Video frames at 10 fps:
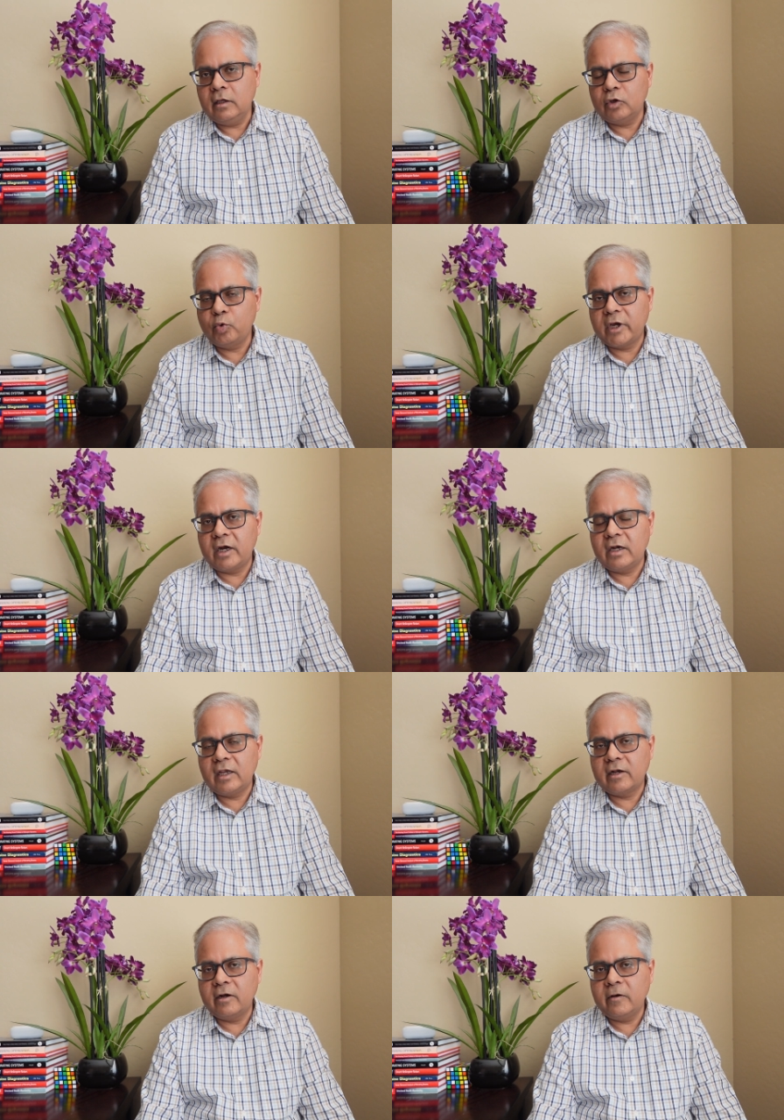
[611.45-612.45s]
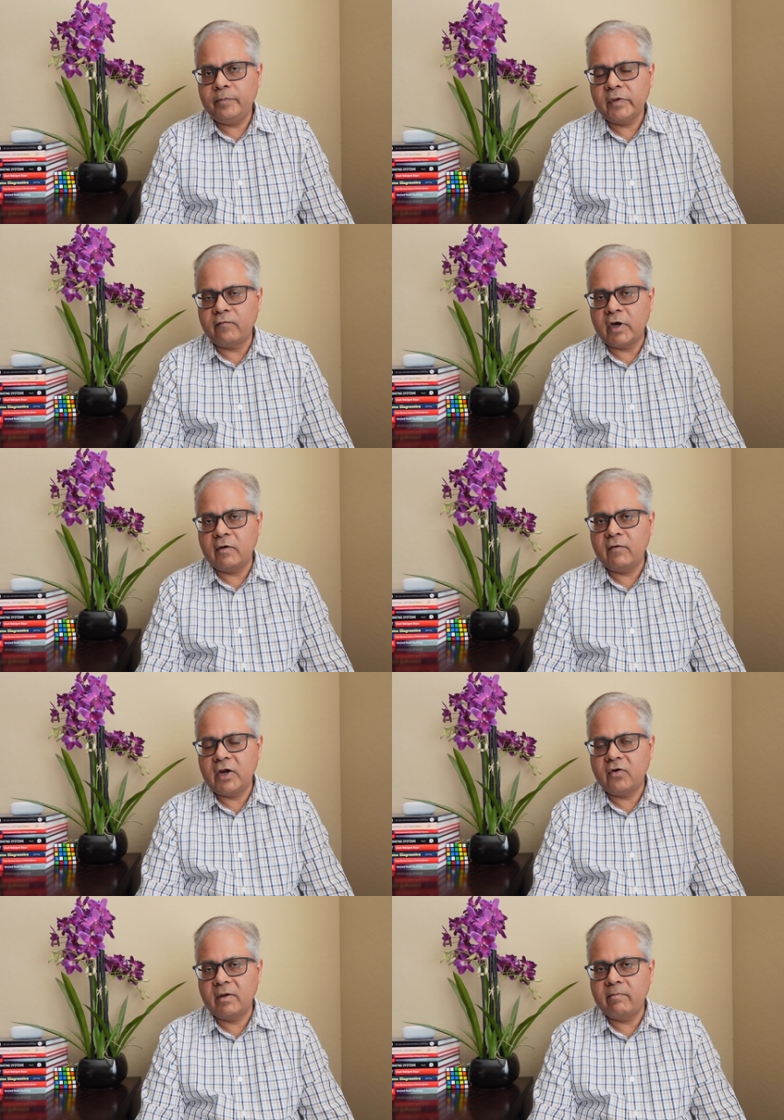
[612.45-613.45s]
you can take a one-way
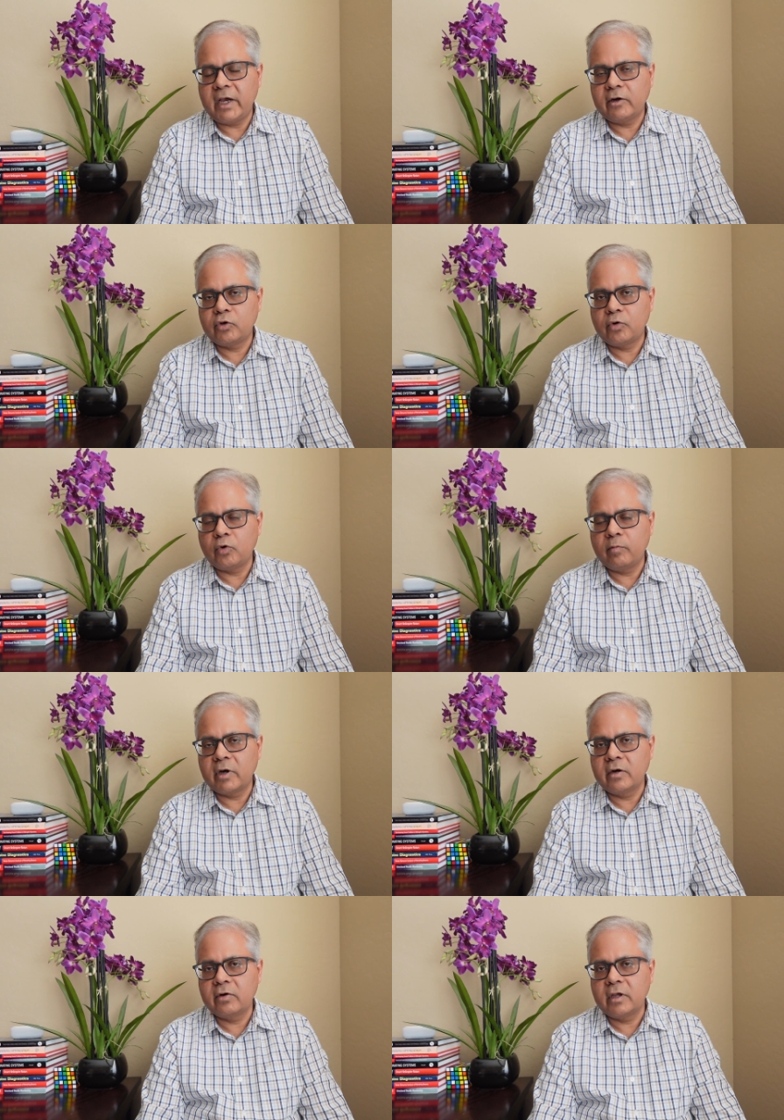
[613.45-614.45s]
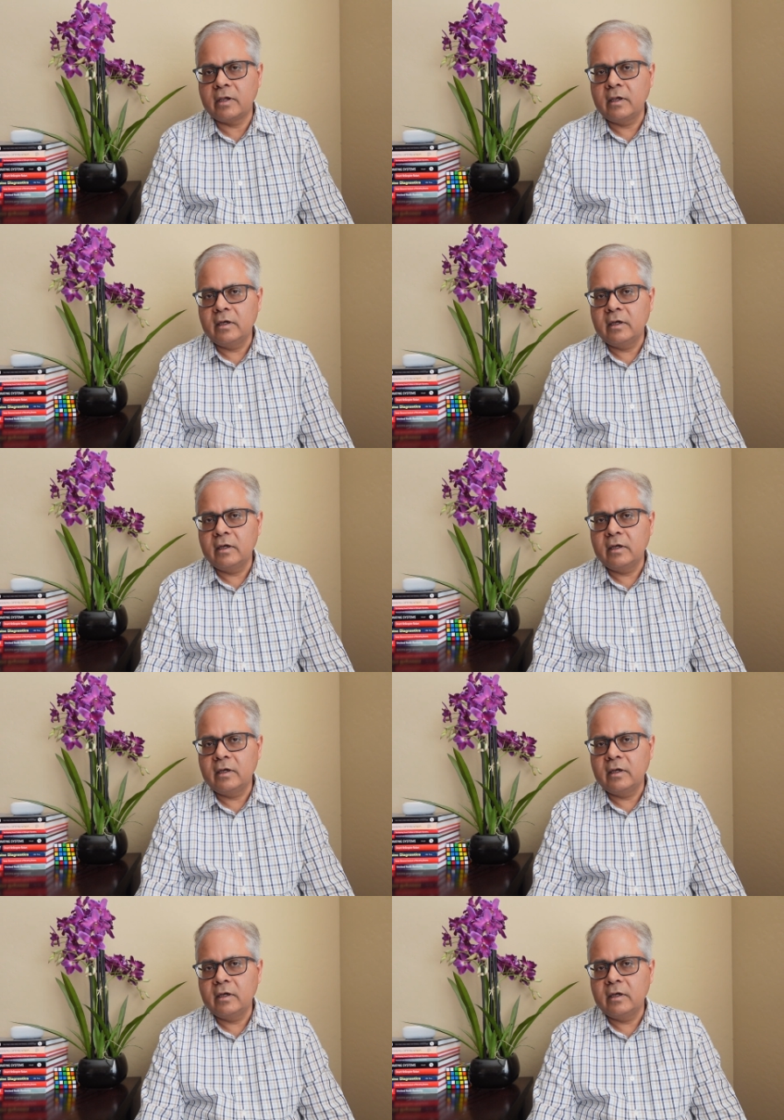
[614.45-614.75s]
trip back to your home country.